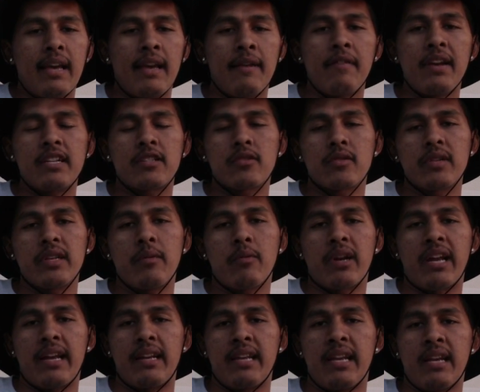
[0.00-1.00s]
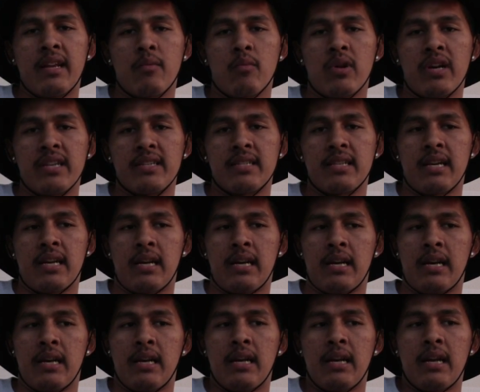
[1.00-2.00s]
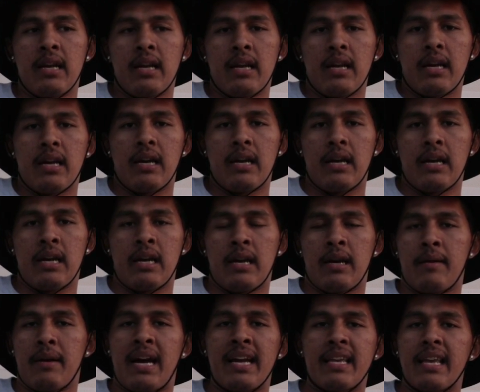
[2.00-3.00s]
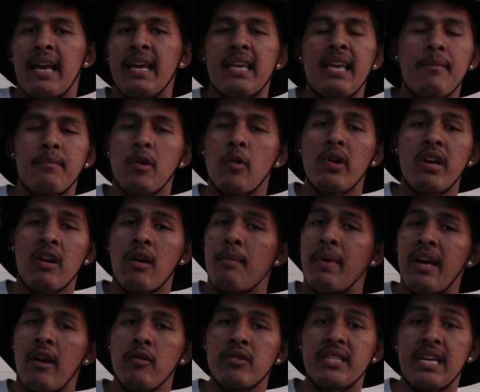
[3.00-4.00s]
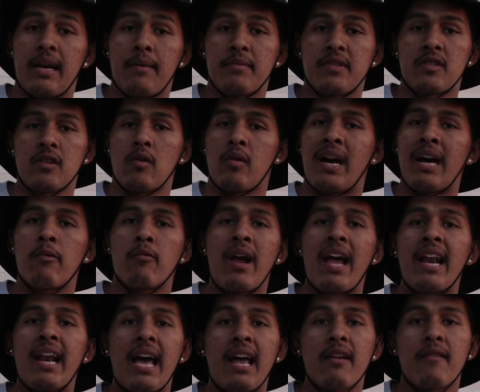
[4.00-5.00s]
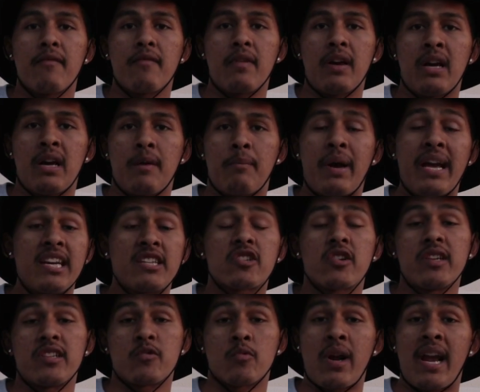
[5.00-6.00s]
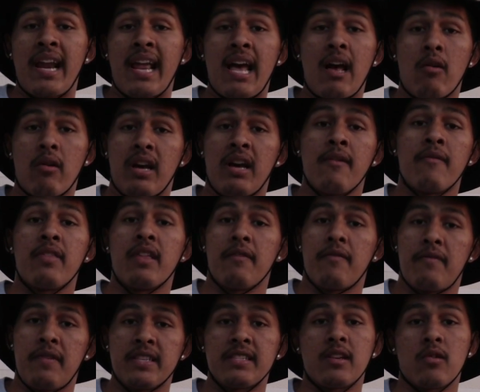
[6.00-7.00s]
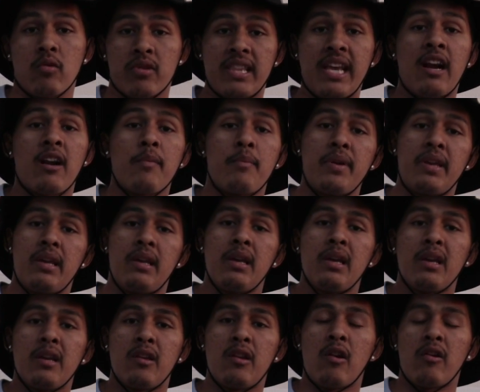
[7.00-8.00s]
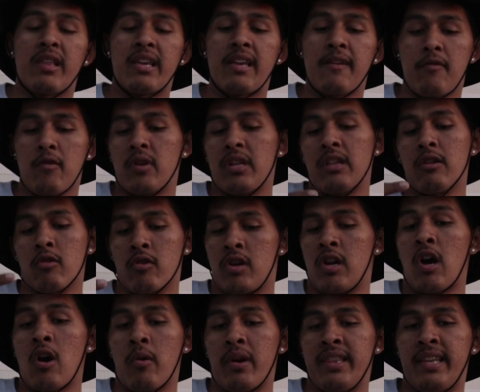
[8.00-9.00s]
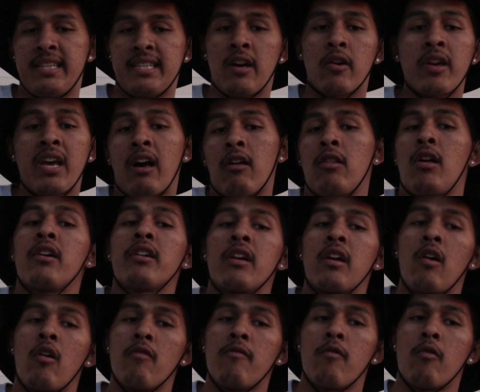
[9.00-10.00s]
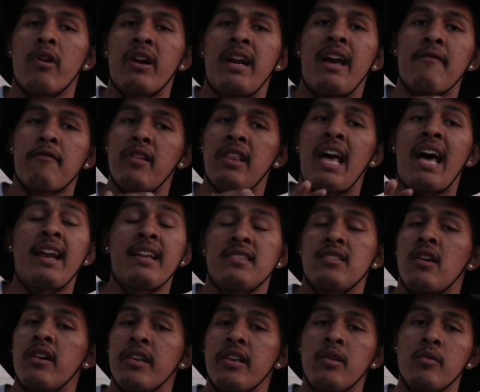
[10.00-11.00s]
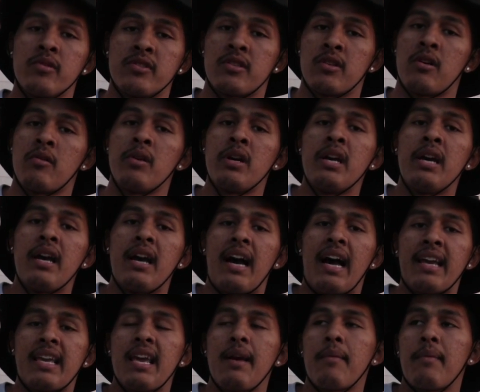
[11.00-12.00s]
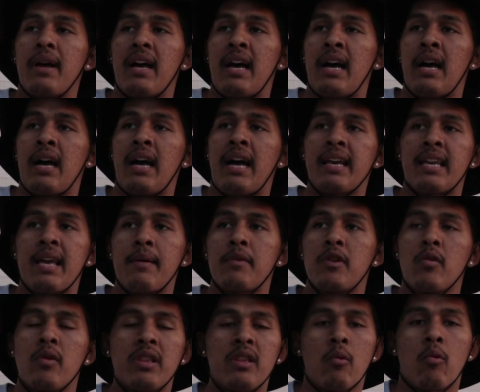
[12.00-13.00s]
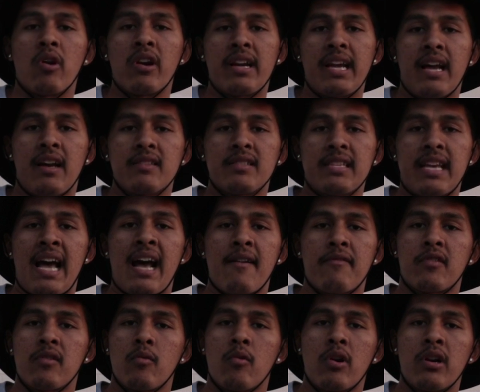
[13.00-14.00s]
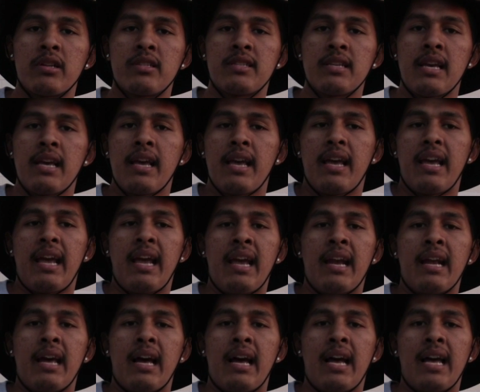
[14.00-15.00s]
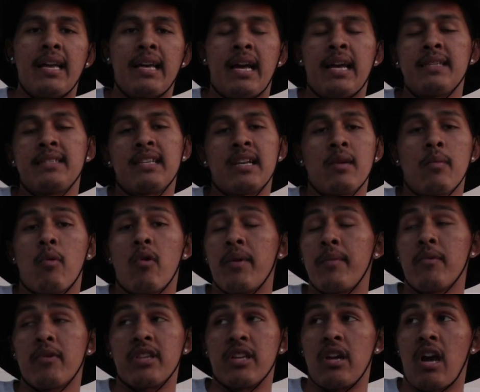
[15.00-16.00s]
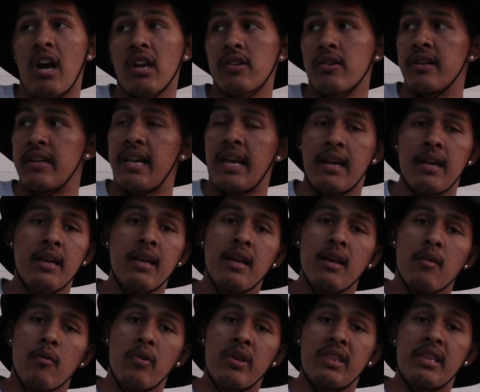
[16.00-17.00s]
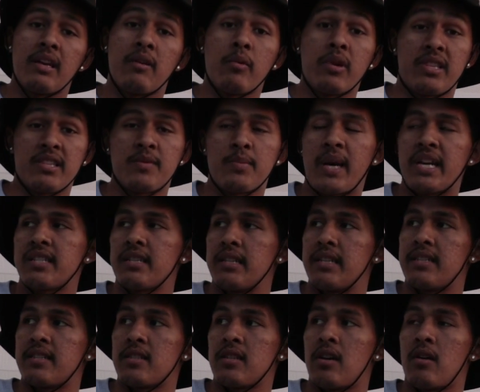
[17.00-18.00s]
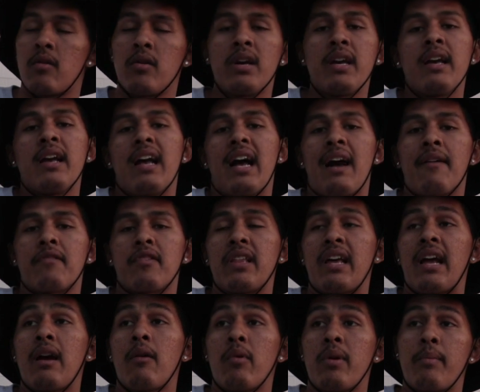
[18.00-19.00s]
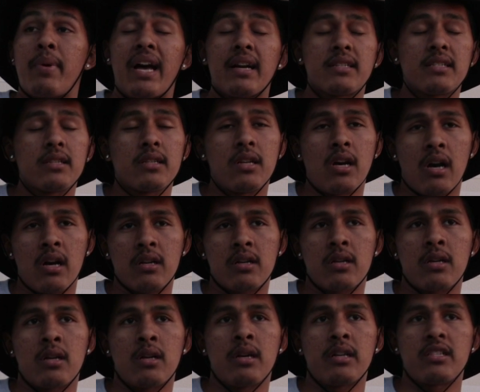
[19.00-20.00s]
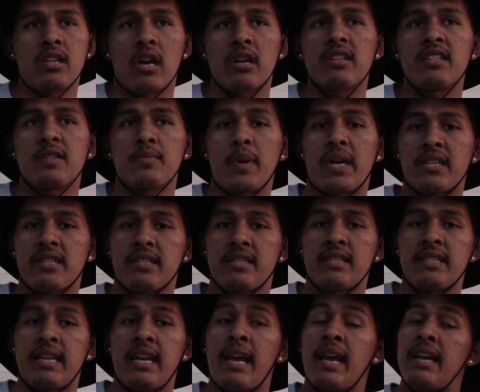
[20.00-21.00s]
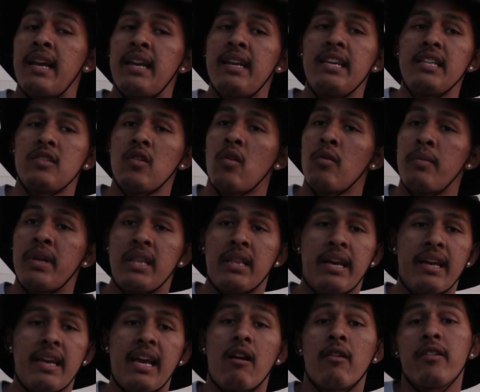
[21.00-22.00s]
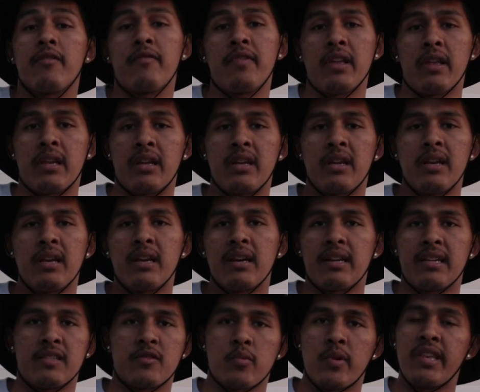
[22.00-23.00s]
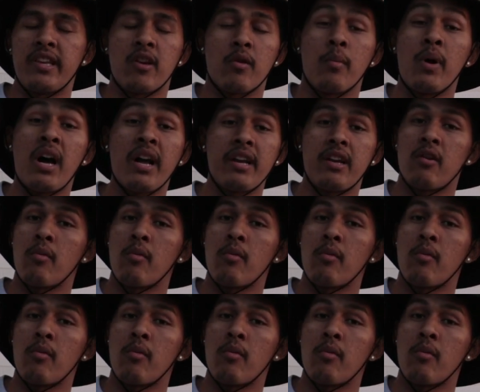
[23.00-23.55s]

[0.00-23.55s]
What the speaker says: eventually what I did was I kept doing it on my own time. So I ran out of my insurance ran out of the physical therapy. You know, they give you a little note and they tell you how long to go for, and after that it's on you. So I kept doing the workouts afterwards, and I set an appointment with the doctor again, with the specialist. So after that, I went back to the doctor, talked to the specialist again, and he told me, like, how are you feeling? That's really your body.